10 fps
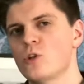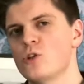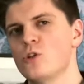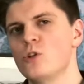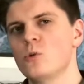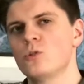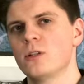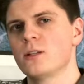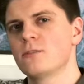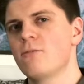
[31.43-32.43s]
you're
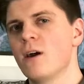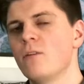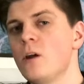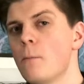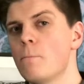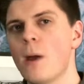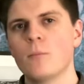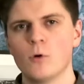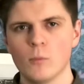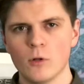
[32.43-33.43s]
using is very
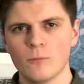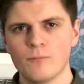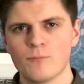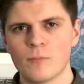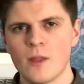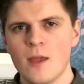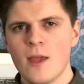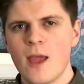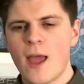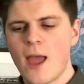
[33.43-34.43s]
memorable.
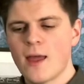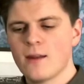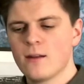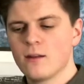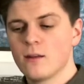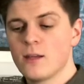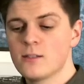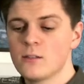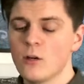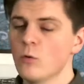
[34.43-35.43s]
And
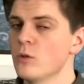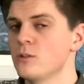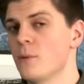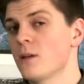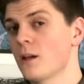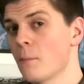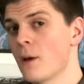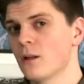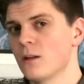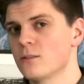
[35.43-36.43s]
he's not only speaking in
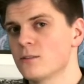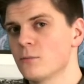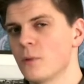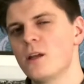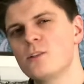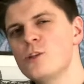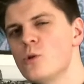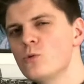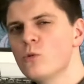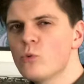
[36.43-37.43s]
melodies, but he's
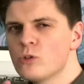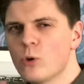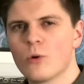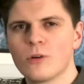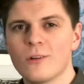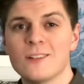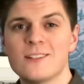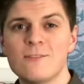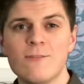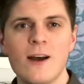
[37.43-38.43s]
using rhetorical
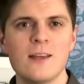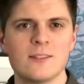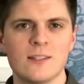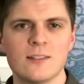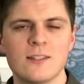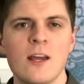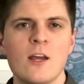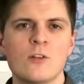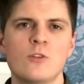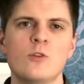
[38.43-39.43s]
devices
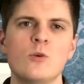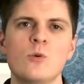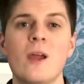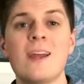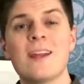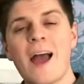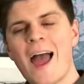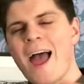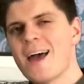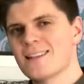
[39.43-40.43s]
to
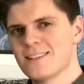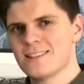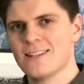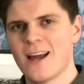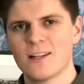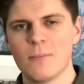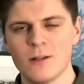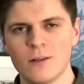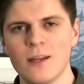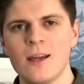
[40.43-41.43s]
enhance that
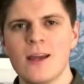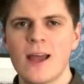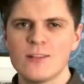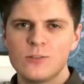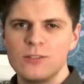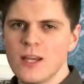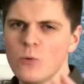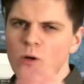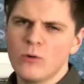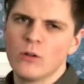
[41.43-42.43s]
melody. And today
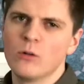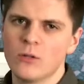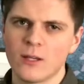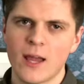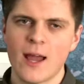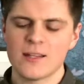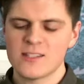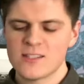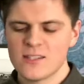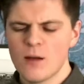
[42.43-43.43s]
we're looking at
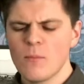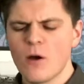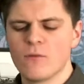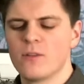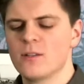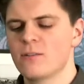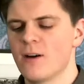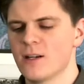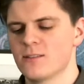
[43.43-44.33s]
some of the devices